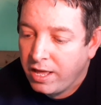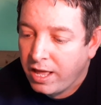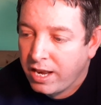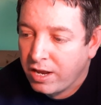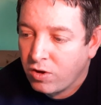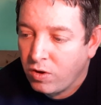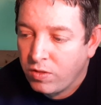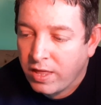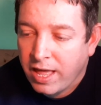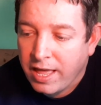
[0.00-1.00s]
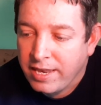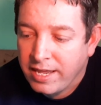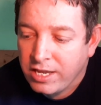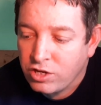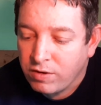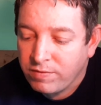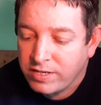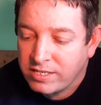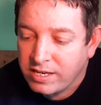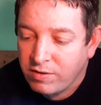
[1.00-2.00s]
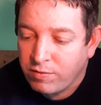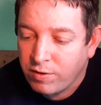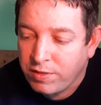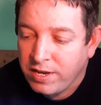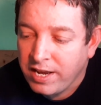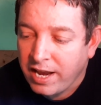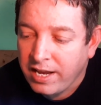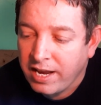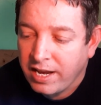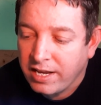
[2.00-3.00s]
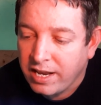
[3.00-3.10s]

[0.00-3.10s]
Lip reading: And I got that in the HMV sale for £3.99.